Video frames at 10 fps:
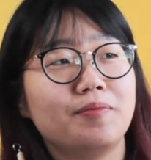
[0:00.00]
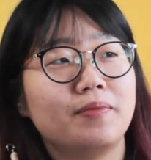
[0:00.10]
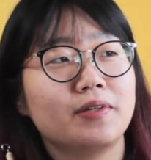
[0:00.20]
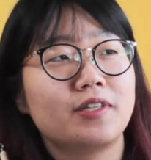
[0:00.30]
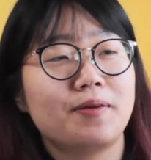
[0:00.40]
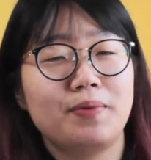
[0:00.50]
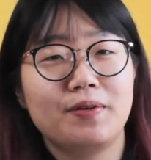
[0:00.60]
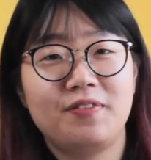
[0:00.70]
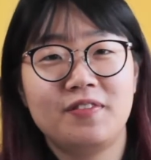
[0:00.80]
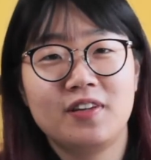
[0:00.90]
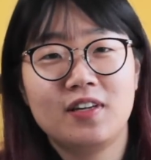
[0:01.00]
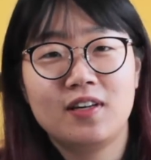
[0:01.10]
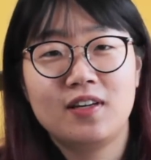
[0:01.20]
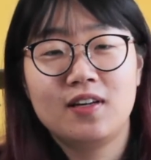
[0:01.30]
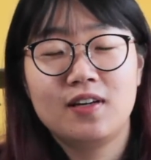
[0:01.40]
must have been
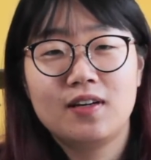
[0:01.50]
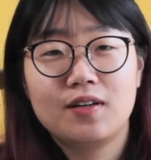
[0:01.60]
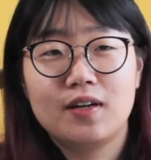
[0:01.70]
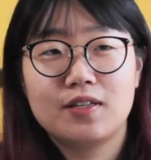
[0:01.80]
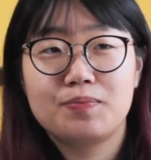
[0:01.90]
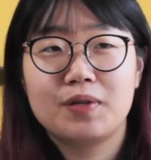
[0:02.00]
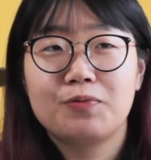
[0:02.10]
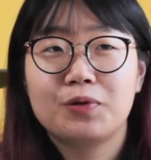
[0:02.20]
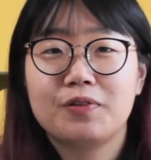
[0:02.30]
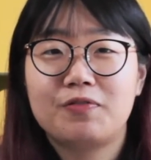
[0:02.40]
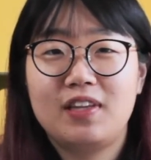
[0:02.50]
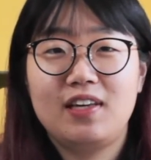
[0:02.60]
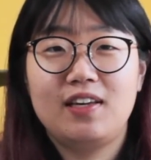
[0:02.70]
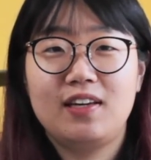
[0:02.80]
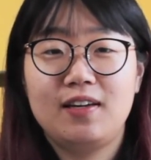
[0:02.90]
one of
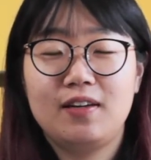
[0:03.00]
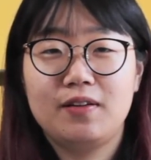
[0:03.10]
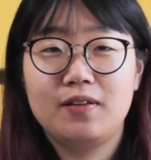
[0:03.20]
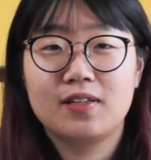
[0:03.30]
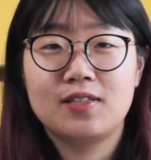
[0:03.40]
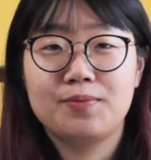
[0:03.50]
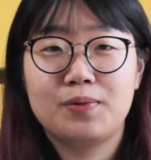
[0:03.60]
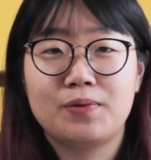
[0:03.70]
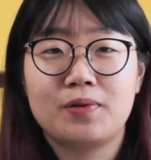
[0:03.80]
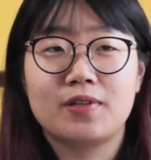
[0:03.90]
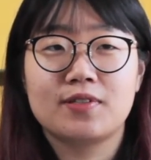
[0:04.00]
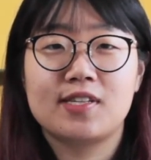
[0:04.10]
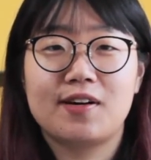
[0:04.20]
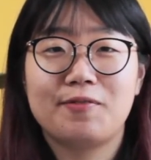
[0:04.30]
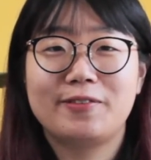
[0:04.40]
the knitting podcasts
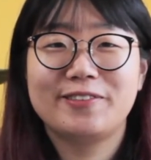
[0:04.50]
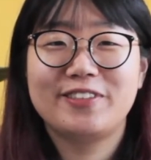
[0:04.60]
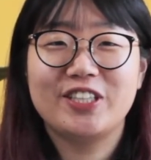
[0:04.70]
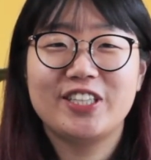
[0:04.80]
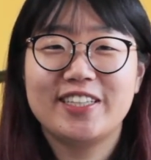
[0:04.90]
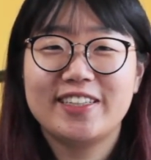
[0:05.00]
I watch.